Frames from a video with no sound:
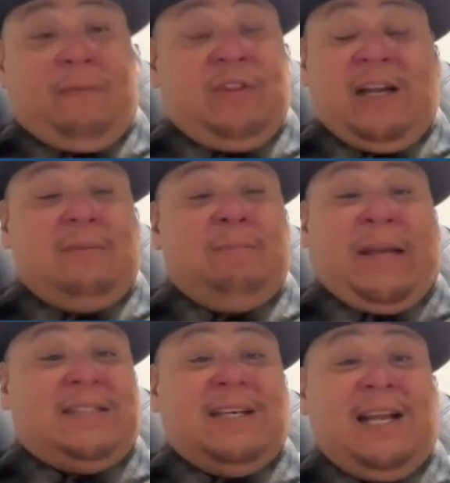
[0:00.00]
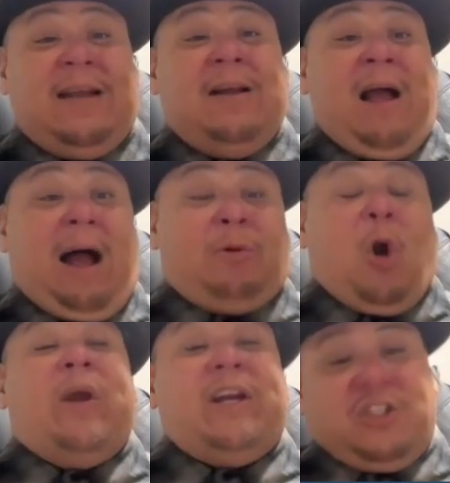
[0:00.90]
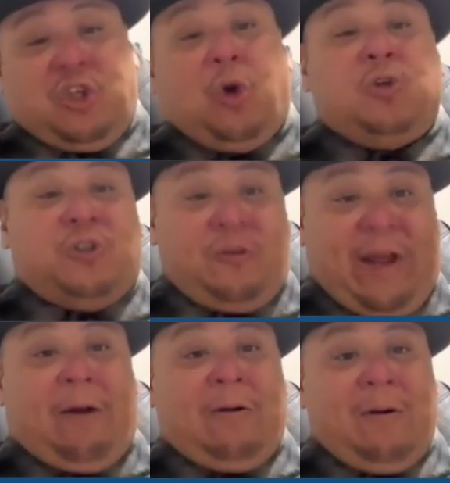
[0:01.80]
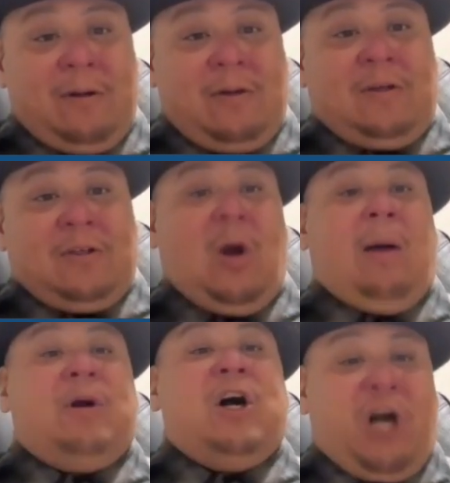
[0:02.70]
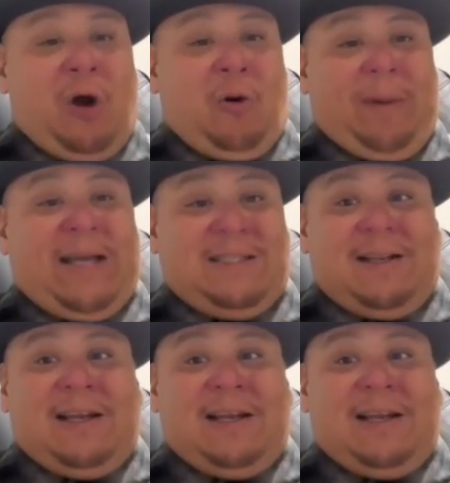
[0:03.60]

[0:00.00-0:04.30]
That basically I'm going because girls are there. So I'm gonna go basically.